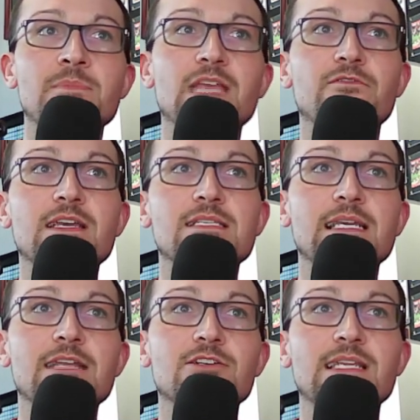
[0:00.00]

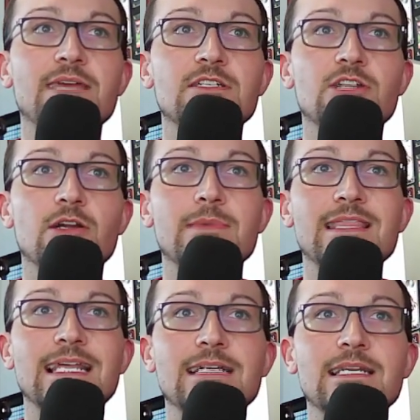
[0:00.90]
Investigators have determined
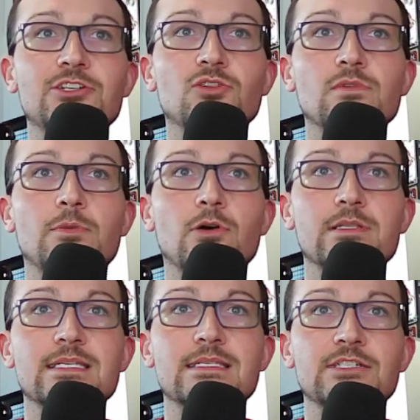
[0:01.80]
that initial
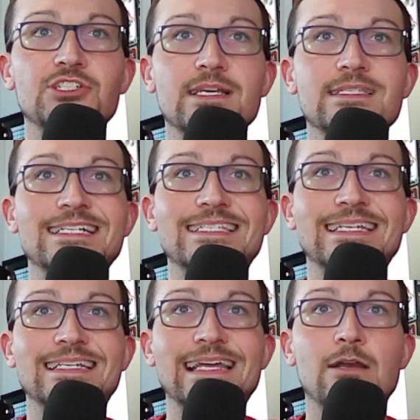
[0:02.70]
reports suggesting
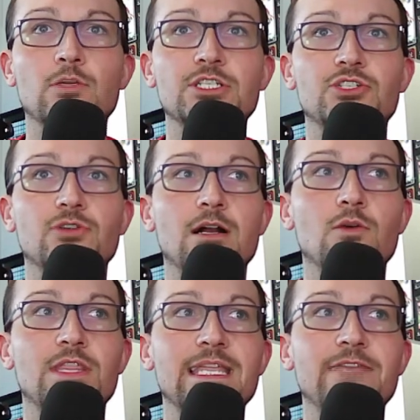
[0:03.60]
Sick Nick was struck
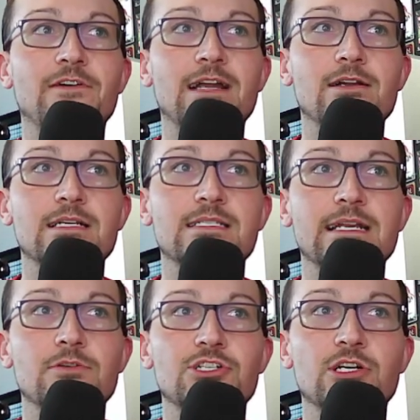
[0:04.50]
with a fire
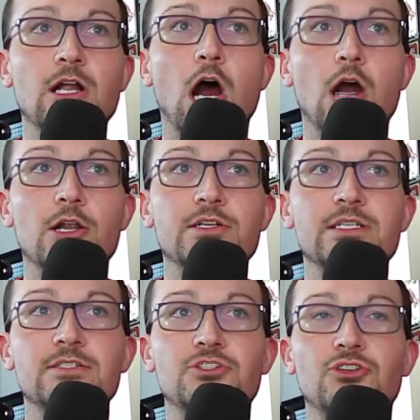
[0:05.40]
extinguisher aren't
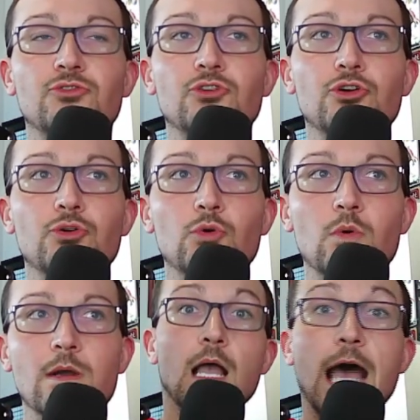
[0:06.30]

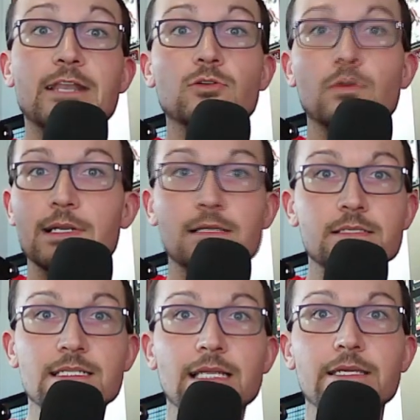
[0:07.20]
true. I don't know what
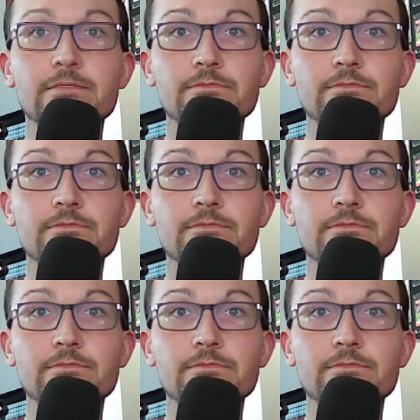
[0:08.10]
else to tell you.